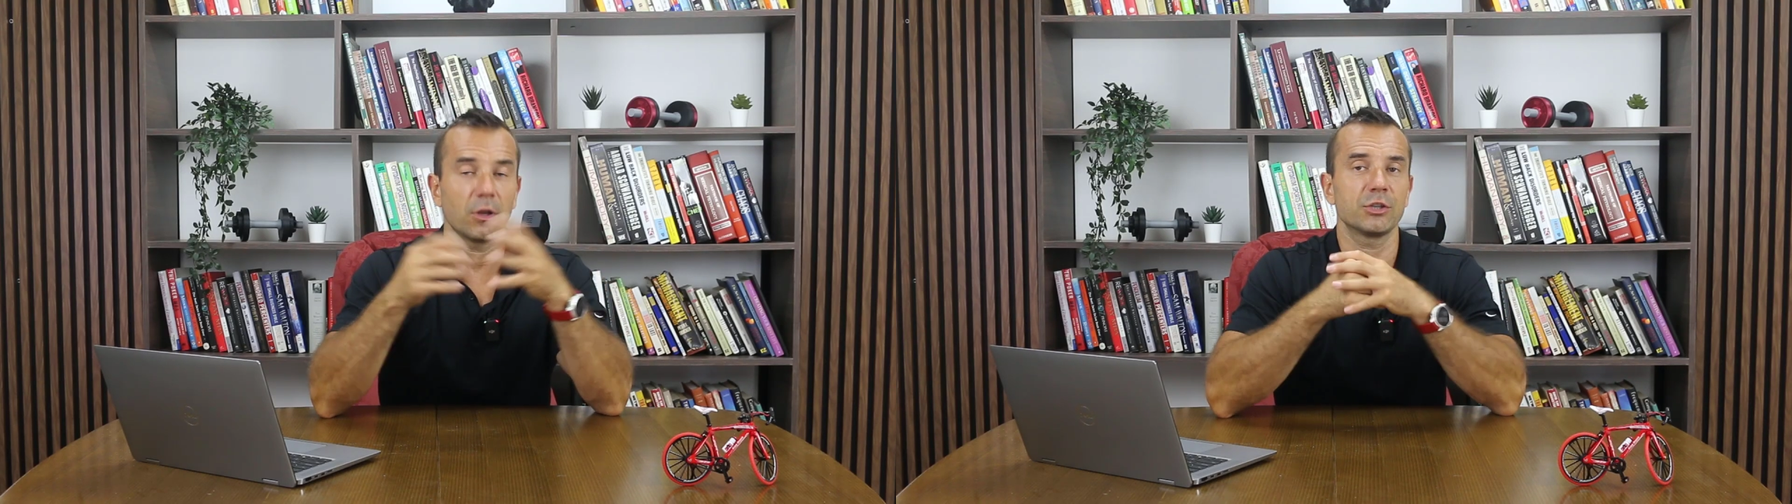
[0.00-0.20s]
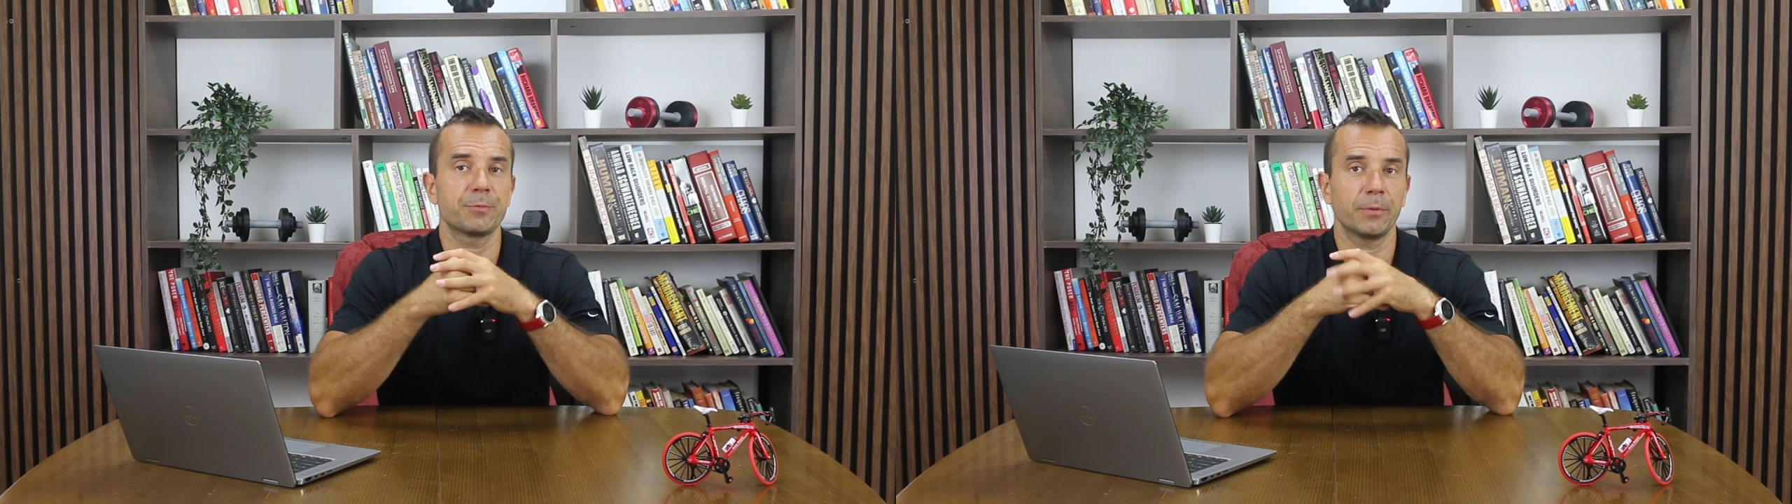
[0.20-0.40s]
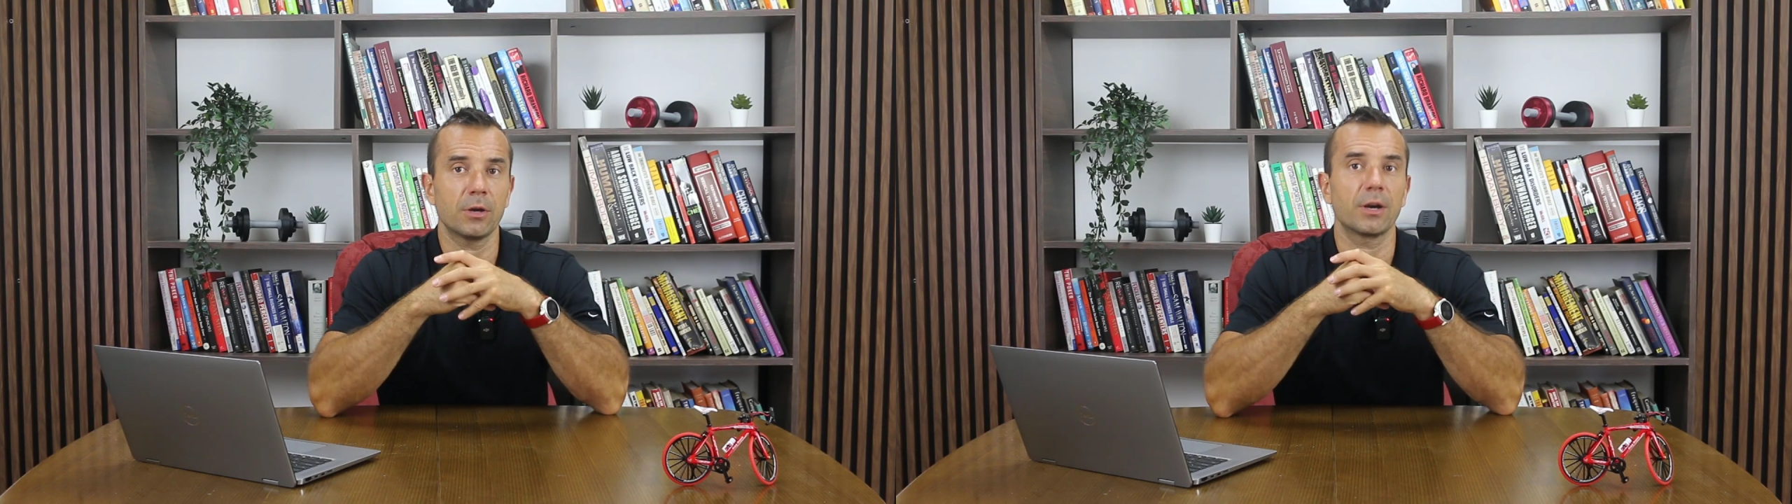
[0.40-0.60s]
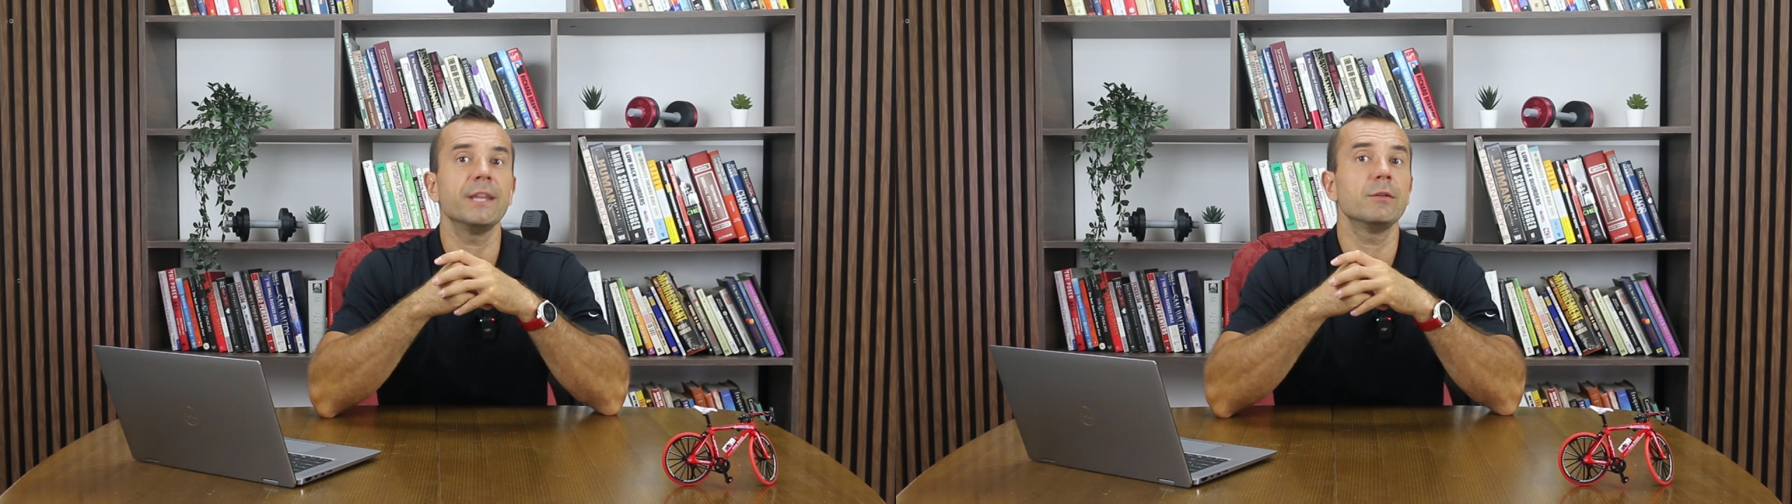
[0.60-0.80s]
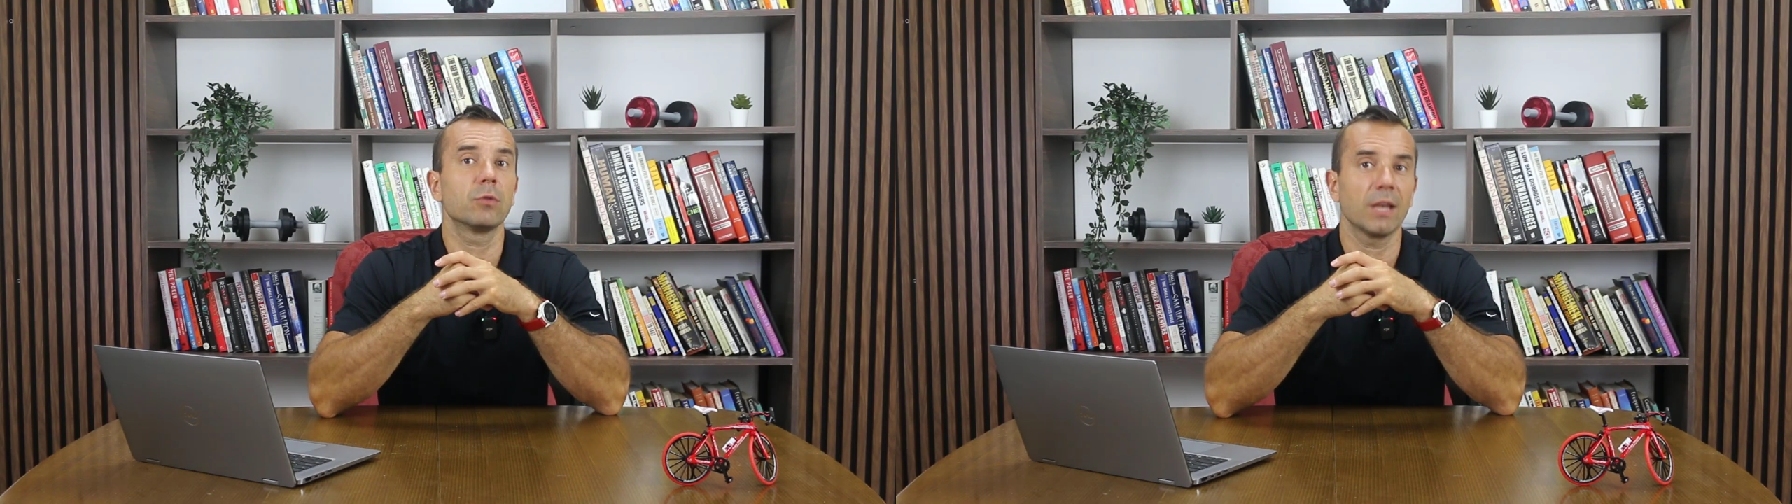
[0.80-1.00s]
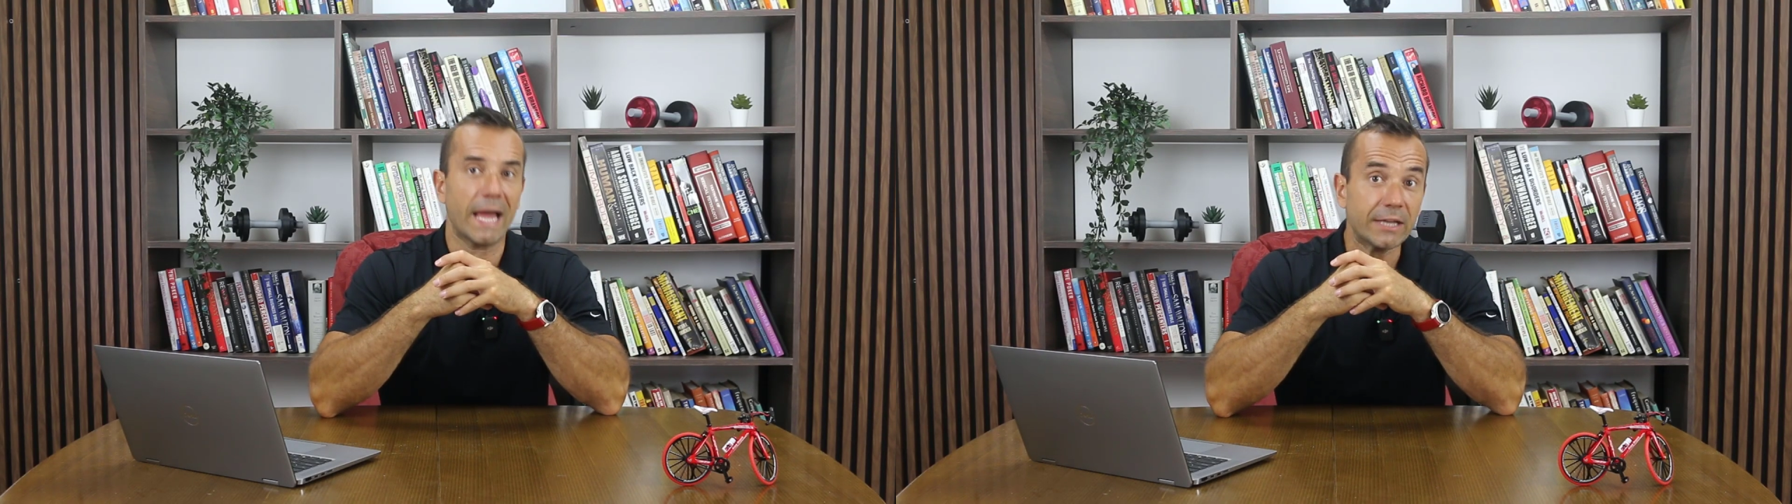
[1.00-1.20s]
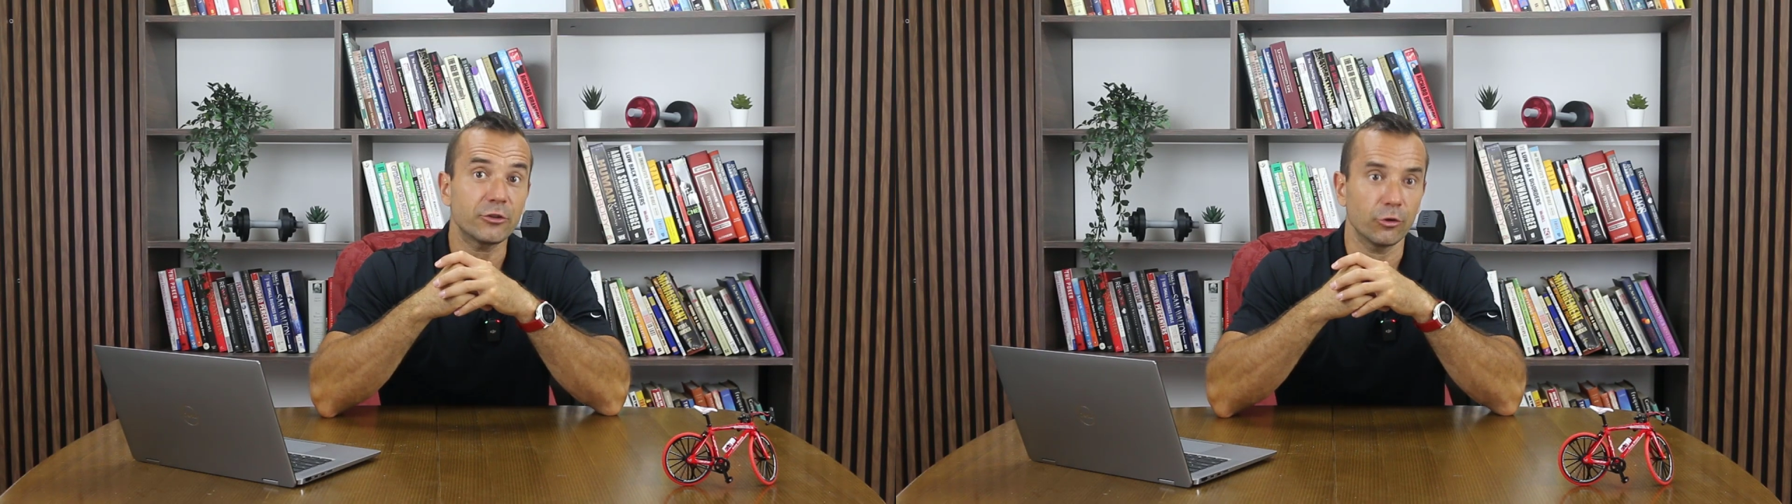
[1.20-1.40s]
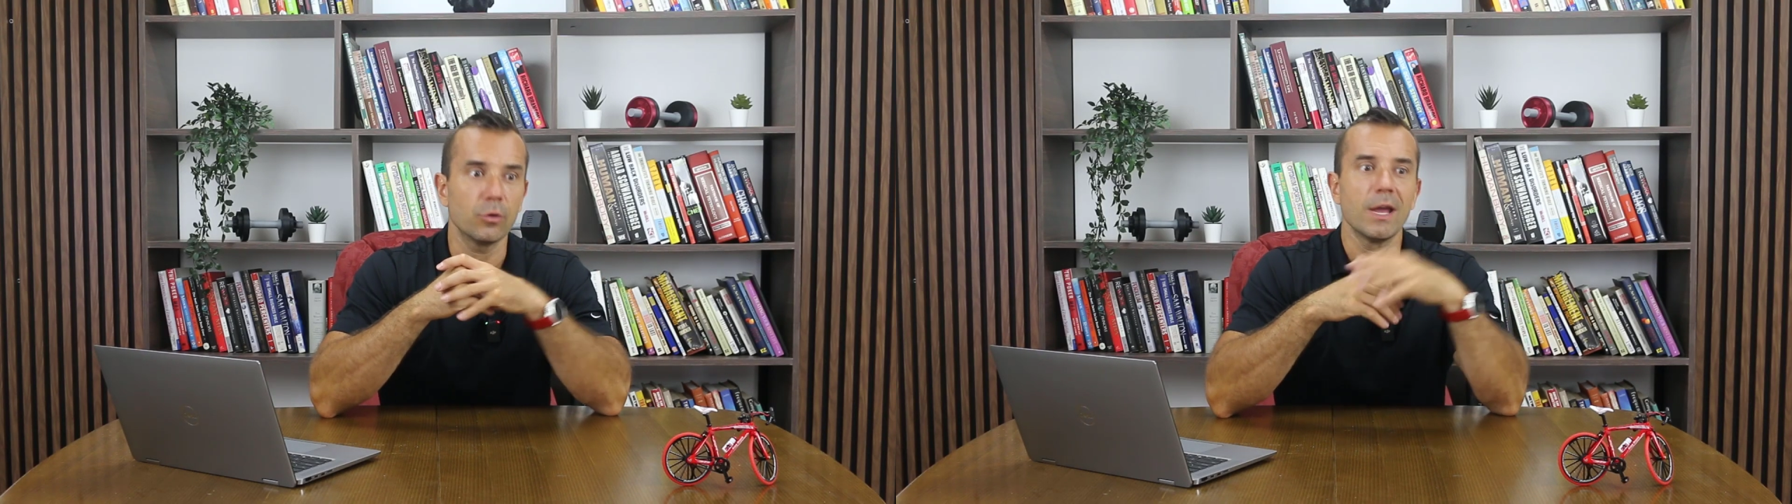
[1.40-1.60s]
entrepreneur and you would like
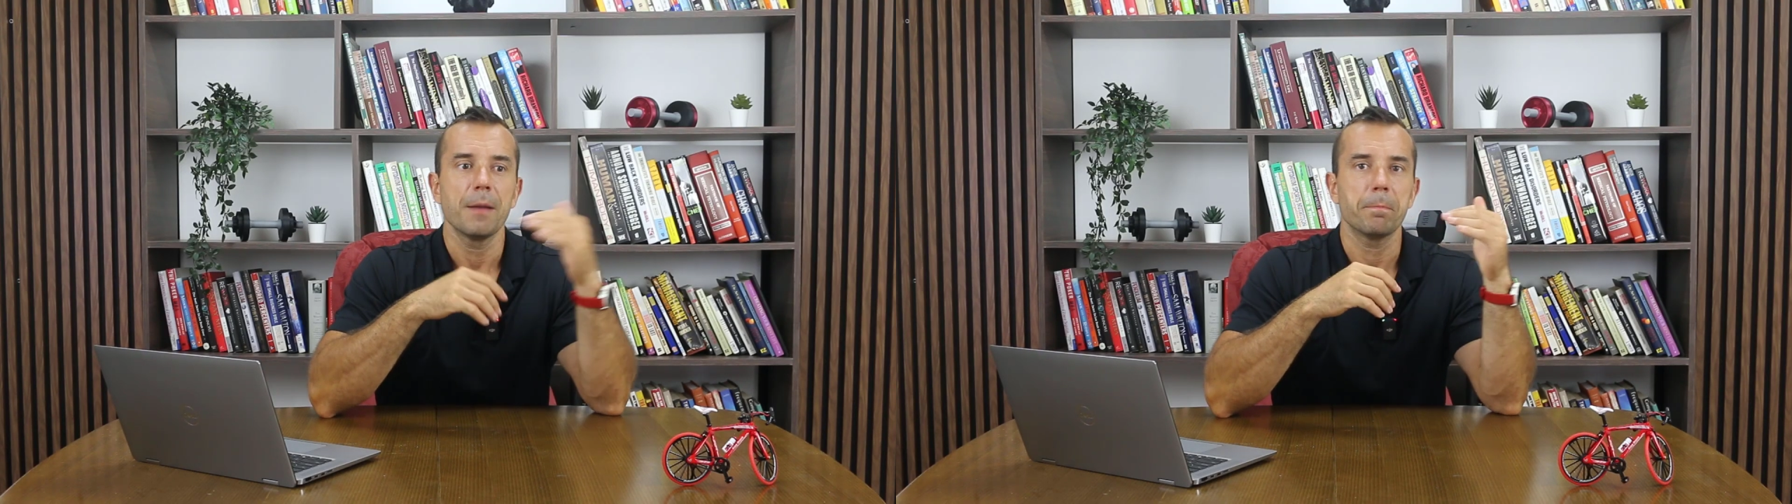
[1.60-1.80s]
to